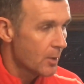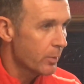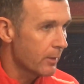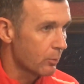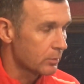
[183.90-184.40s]

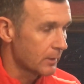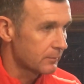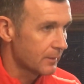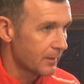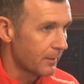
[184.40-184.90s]
Well,
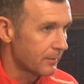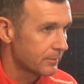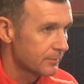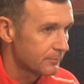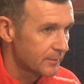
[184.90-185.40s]

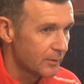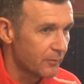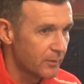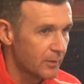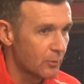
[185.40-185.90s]

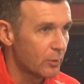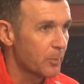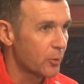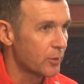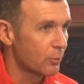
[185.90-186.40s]
you're going to
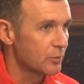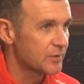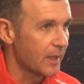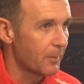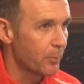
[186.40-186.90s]
put your own
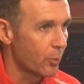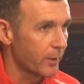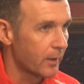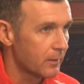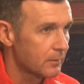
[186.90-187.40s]
stamp
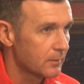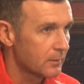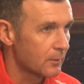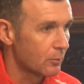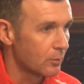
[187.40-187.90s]
on it,
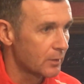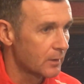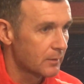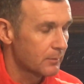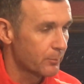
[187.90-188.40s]
you know,
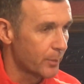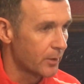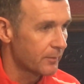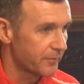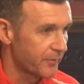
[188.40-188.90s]

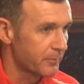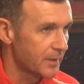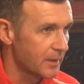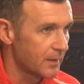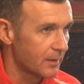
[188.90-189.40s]
but for
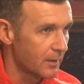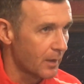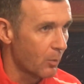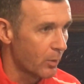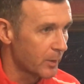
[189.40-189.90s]
me,
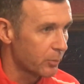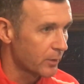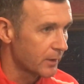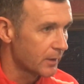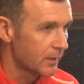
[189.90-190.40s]
I want to
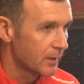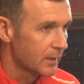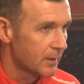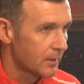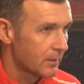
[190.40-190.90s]
play,
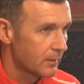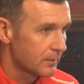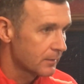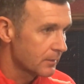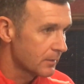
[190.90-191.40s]

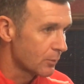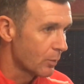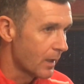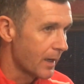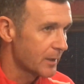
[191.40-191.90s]
you
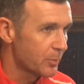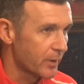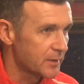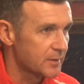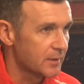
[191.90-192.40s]
know, a high
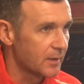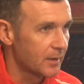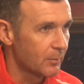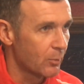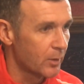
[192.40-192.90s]
pressing
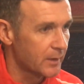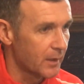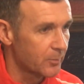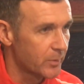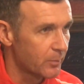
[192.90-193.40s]
game. I want to
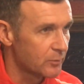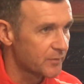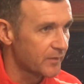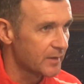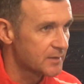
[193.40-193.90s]
get in people's
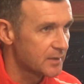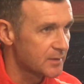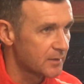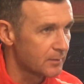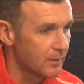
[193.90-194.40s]

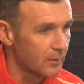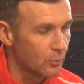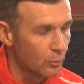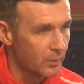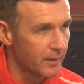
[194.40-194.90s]
faces and
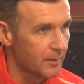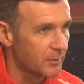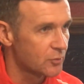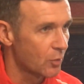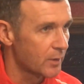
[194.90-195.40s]
don't let
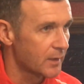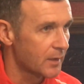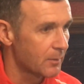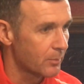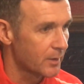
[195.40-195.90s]
them enjoy the
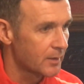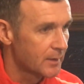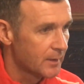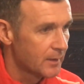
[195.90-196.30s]
game, but